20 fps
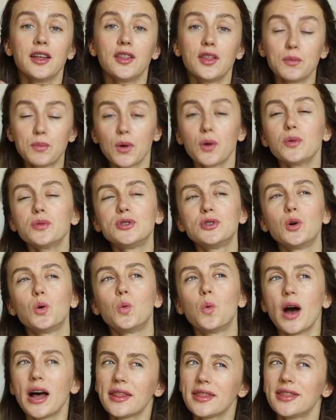Suppose
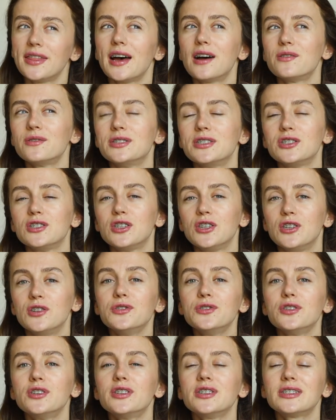1000
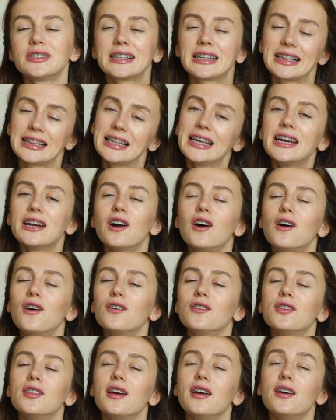users click
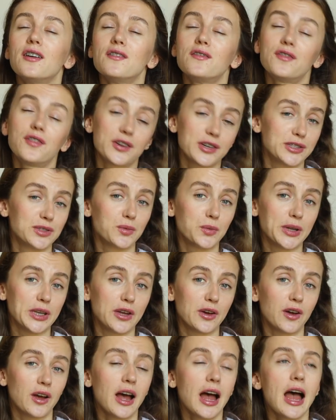on the first
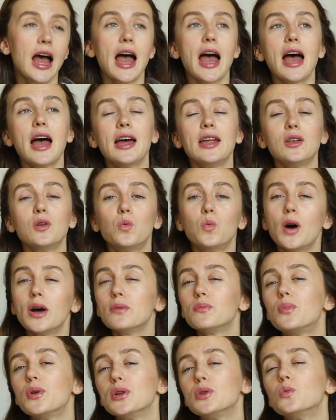video and
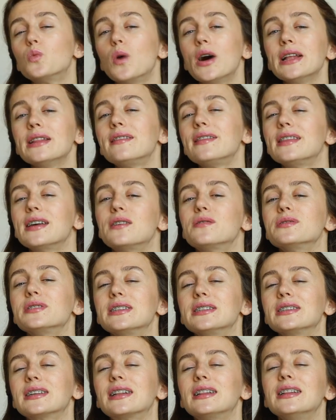1.1
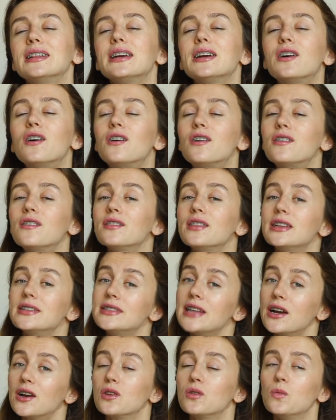thousand click on the
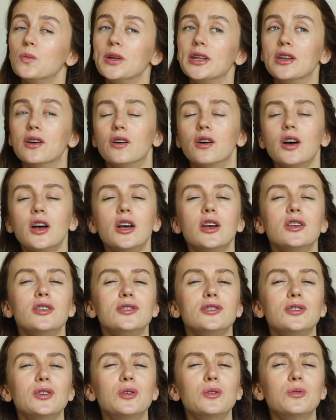second video.
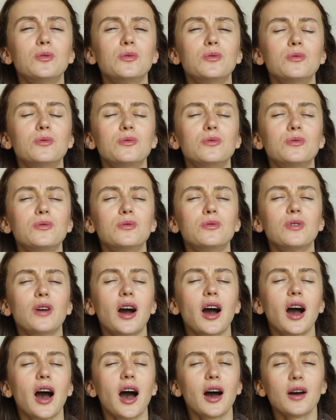So
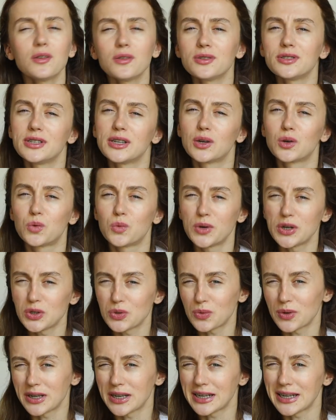how do you think
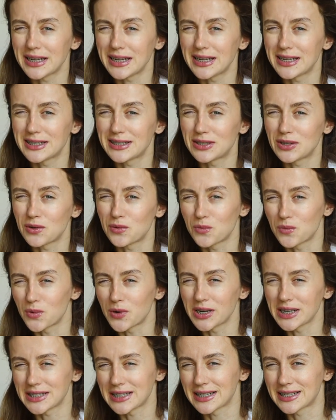which one is
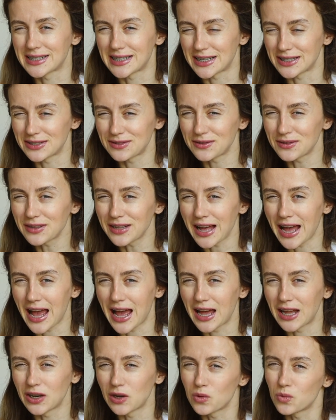more successful
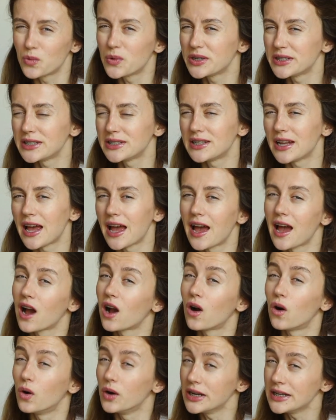and was it a
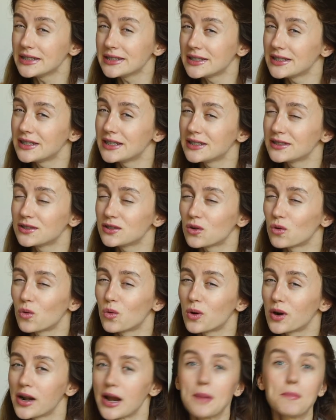coincidence
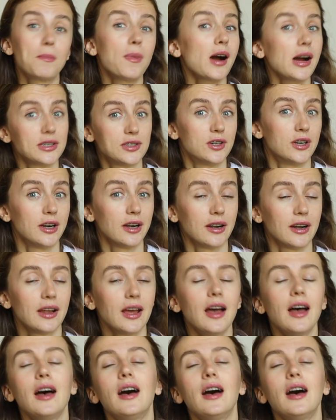or a pattern?